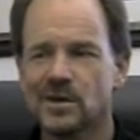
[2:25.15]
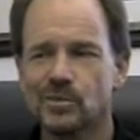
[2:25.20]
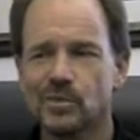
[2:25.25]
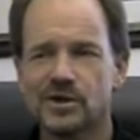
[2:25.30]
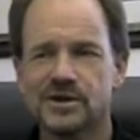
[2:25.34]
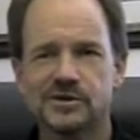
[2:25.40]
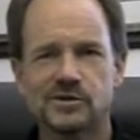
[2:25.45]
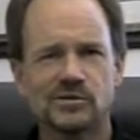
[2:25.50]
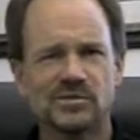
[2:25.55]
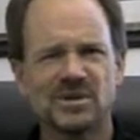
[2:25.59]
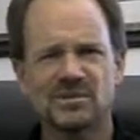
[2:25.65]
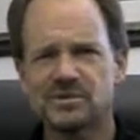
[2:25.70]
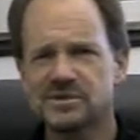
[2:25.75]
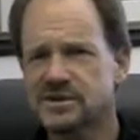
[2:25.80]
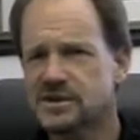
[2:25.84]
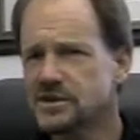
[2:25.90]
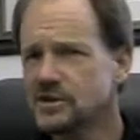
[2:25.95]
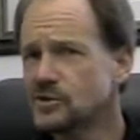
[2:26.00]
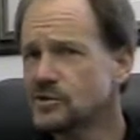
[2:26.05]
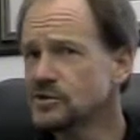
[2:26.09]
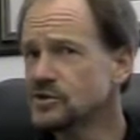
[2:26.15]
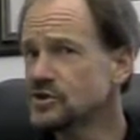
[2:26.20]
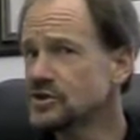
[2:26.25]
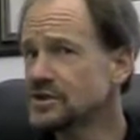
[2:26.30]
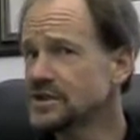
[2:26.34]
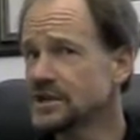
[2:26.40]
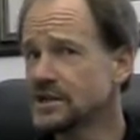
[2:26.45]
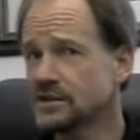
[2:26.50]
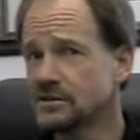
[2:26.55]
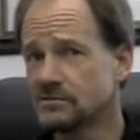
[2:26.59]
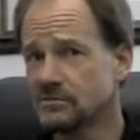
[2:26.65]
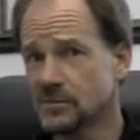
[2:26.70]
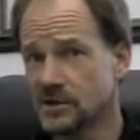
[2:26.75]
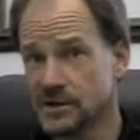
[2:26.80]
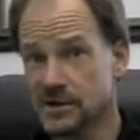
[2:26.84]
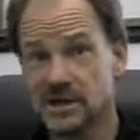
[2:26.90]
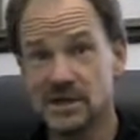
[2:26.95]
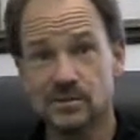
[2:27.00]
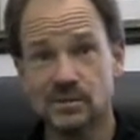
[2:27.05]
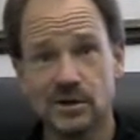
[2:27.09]
pretty soon people said, you know, you should take
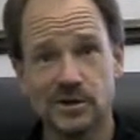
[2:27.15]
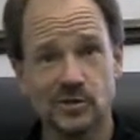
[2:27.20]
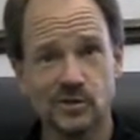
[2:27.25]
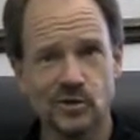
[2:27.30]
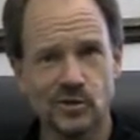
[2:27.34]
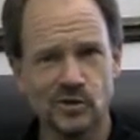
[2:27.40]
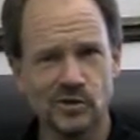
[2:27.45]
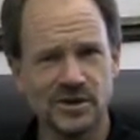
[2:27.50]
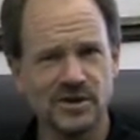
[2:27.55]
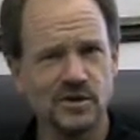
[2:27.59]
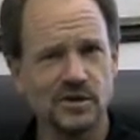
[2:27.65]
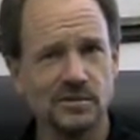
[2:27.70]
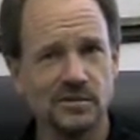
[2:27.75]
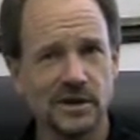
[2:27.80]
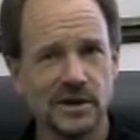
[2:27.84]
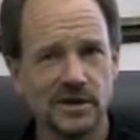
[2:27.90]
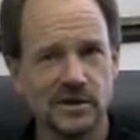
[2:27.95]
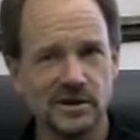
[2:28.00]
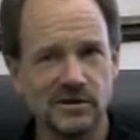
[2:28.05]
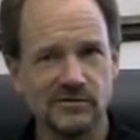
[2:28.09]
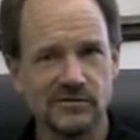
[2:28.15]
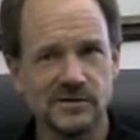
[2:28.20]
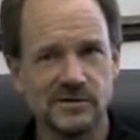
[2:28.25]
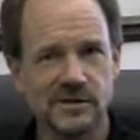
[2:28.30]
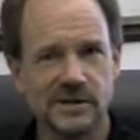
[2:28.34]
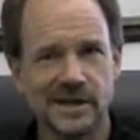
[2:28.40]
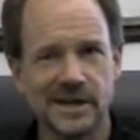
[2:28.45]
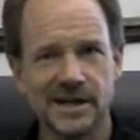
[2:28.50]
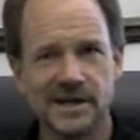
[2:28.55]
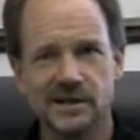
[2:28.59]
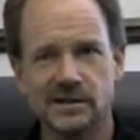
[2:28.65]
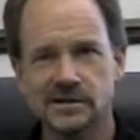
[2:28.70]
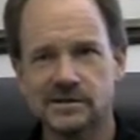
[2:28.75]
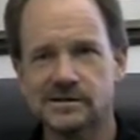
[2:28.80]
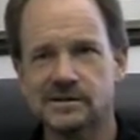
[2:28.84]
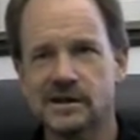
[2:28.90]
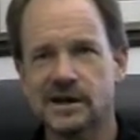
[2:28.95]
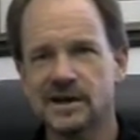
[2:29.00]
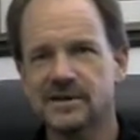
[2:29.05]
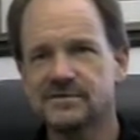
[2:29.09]
a team on the road. You can make a difference in a lot of
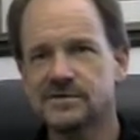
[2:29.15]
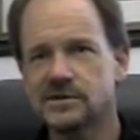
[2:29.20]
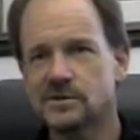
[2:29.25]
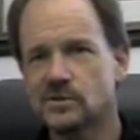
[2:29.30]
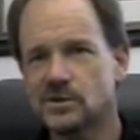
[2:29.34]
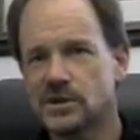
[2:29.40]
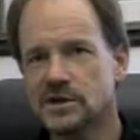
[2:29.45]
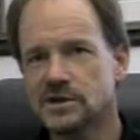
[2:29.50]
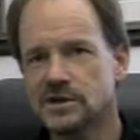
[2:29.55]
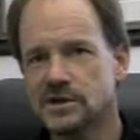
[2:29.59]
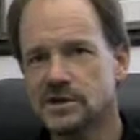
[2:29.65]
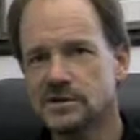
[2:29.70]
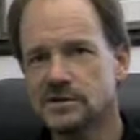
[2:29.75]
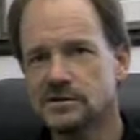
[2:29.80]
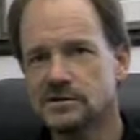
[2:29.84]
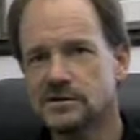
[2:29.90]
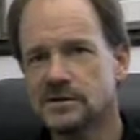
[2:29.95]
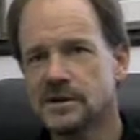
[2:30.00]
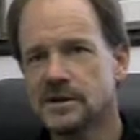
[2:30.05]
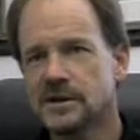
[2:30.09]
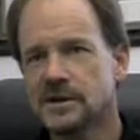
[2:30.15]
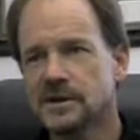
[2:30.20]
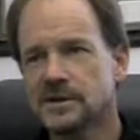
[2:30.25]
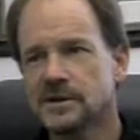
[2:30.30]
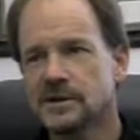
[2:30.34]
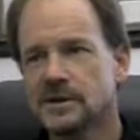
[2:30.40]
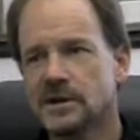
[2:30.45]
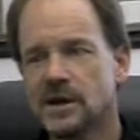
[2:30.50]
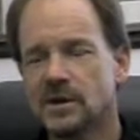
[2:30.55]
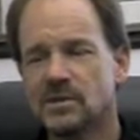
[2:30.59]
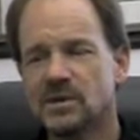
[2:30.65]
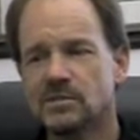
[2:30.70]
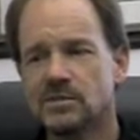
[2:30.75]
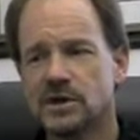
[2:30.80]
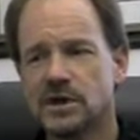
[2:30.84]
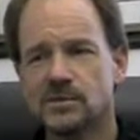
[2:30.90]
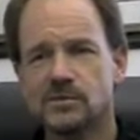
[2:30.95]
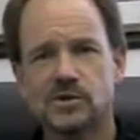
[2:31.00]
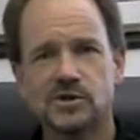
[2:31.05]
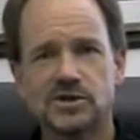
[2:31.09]
kids' lives, and we did. And I
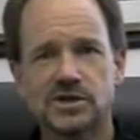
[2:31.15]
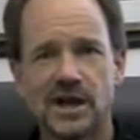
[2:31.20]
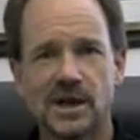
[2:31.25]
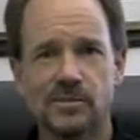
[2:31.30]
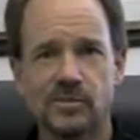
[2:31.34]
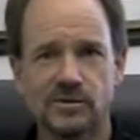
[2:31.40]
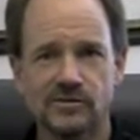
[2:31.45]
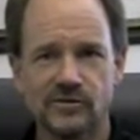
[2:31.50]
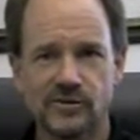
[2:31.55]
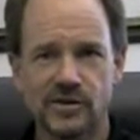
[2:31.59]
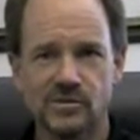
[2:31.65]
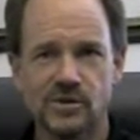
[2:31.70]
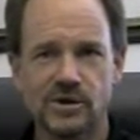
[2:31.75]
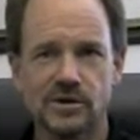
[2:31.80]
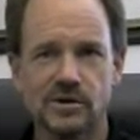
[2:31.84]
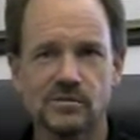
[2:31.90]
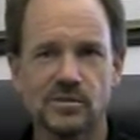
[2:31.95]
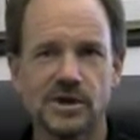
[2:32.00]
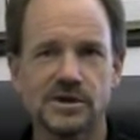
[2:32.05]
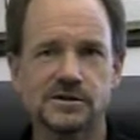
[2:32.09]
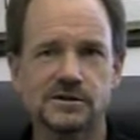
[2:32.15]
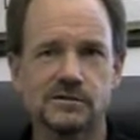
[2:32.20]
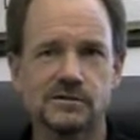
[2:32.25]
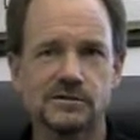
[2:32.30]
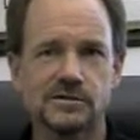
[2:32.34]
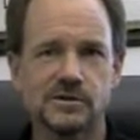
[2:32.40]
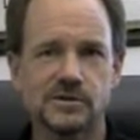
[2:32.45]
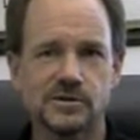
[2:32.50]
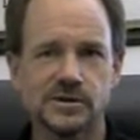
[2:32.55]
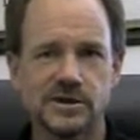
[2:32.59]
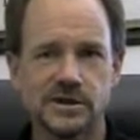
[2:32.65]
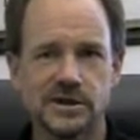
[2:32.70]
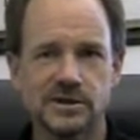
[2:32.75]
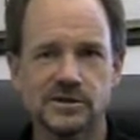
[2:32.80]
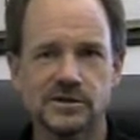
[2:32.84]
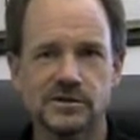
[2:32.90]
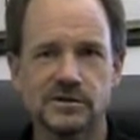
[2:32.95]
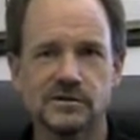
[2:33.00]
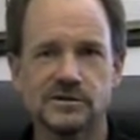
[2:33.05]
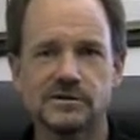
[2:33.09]
became the chaplain for the American Bicycle
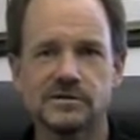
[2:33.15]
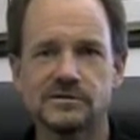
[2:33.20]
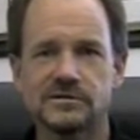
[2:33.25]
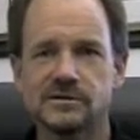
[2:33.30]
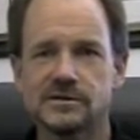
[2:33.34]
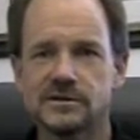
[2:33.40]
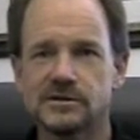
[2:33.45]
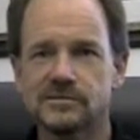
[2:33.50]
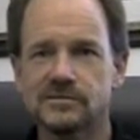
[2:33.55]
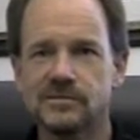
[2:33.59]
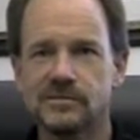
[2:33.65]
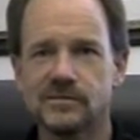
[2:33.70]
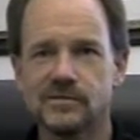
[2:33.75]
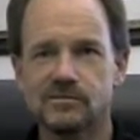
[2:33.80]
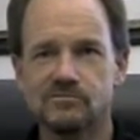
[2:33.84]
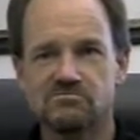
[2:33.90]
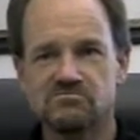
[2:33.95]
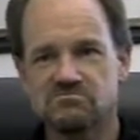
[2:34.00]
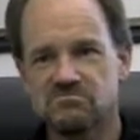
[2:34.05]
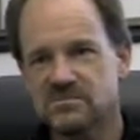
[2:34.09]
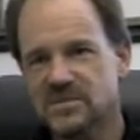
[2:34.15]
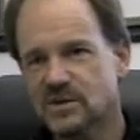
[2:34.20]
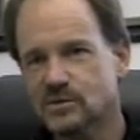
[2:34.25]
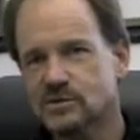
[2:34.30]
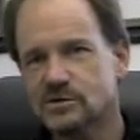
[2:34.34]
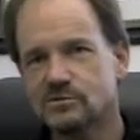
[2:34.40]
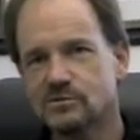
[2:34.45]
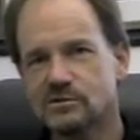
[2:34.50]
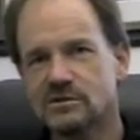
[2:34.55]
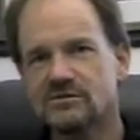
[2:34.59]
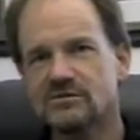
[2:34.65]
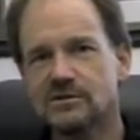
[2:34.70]
Association, and it was really